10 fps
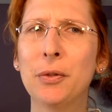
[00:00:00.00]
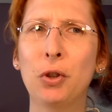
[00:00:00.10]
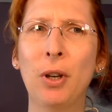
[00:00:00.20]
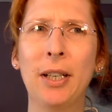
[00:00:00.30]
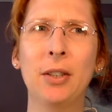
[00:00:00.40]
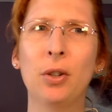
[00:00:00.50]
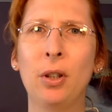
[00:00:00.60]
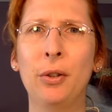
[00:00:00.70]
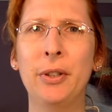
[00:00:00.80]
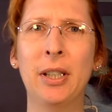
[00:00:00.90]
of trying to
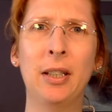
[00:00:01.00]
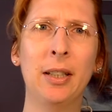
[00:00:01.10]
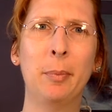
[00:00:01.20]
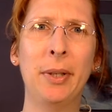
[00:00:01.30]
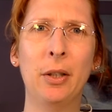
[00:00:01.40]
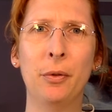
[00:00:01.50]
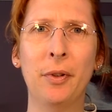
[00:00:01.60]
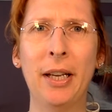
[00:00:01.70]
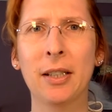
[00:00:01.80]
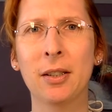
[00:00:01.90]
lose a little bit of
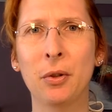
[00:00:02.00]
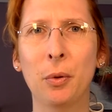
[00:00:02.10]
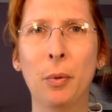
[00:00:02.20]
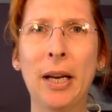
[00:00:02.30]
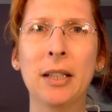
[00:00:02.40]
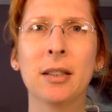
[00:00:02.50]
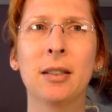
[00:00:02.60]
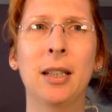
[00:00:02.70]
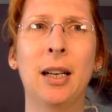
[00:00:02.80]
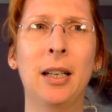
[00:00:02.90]
extra weight
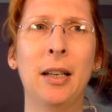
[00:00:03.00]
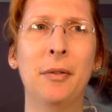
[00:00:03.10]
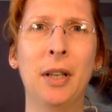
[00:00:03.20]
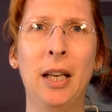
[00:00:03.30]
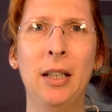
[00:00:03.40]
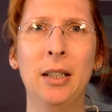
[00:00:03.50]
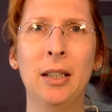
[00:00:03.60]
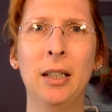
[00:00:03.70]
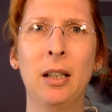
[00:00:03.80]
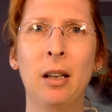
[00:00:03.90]
that I have gained
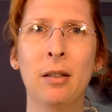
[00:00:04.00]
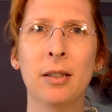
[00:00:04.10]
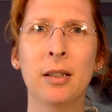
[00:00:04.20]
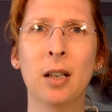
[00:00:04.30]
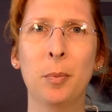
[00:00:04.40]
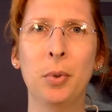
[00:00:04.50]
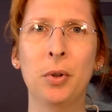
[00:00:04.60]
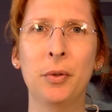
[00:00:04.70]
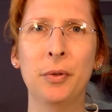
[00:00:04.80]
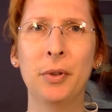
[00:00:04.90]
in the last couple
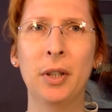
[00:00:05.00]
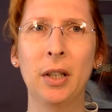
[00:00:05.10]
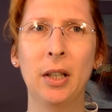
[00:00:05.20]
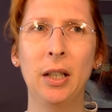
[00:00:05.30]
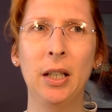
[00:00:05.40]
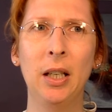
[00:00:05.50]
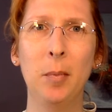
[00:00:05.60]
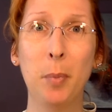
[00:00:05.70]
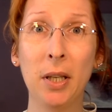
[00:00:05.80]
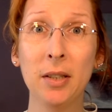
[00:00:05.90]
of
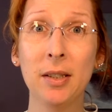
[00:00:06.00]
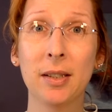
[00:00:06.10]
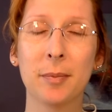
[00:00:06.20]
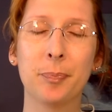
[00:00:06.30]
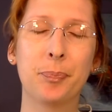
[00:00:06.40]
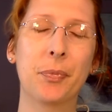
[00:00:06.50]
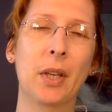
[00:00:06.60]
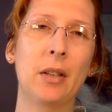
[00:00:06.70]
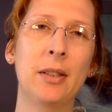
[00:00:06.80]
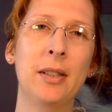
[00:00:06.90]
months.
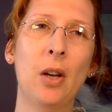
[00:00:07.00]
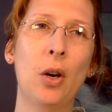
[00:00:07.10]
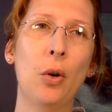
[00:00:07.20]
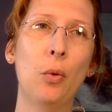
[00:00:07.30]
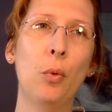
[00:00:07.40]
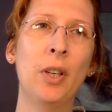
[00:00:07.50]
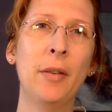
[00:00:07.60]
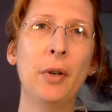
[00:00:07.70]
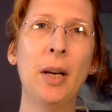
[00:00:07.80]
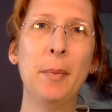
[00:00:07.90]
So
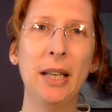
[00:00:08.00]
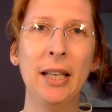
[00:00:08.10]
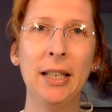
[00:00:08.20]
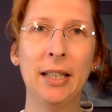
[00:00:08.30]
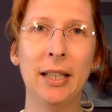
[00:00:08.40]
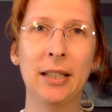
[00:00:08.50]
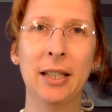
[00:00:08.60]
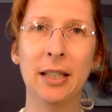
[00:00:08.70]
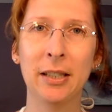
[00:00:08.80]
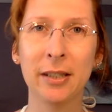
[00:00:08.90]
whatever I'm eating
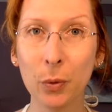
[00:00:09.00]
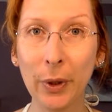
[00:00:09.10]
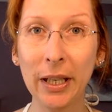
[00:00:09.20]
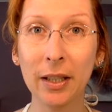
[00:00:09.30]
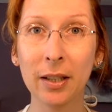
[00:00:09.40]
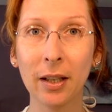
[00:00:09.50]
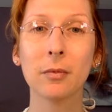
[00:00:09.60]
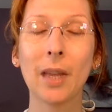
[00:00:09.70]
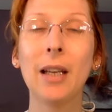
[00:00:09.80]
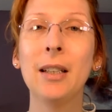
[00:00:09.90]
that is sweet,
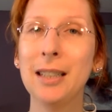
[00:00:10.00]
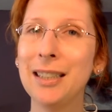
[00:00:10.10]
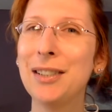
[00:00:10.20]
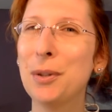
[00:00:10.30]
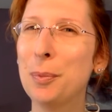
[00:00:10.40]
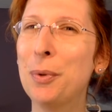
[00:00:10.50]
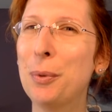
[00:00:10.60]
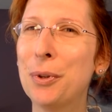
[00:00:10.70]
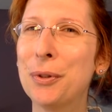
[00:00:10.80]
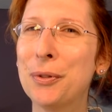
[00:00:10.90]
it needs to be
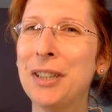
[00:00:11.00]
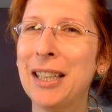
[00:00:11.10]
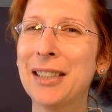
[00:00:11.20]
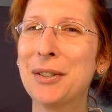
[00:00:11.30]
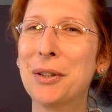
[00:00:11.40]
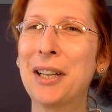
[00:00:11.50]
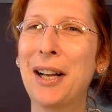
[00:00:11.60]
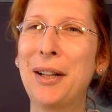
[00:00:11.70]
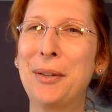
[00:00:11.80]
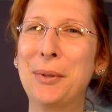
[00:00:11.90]
worth the extra
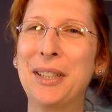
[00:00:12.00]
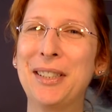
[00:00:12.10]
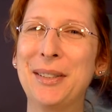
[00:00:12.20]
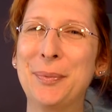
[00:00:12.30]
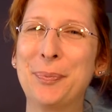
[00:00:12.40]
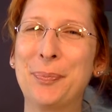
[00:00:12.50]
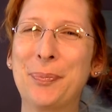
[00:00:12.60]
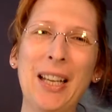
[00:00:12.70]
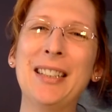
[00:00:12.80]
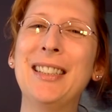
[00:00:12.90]
calories.
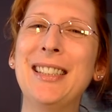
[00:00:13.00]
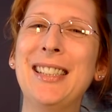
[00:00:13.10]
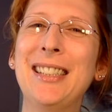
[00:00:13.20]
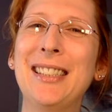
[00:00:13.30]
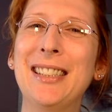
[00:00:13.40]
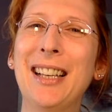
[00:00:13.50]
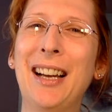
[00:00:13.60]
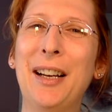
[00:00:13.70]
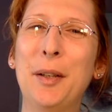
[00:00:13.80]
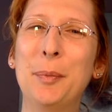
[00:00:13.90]
And this is,
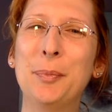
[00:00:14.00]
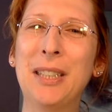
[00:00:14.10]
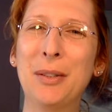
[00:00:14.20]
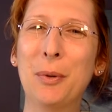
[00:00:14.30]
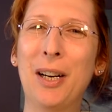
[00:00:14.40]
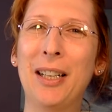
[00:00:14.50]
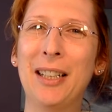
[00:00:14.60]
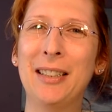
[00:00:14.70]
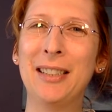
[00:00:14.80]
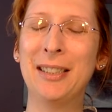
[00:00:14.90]
that's
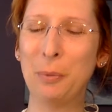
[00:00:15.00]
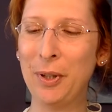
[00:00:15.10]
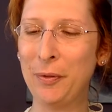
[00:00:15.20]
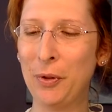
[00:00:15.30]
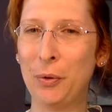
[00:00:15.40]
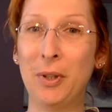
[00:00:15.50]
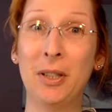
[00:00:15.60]
why this review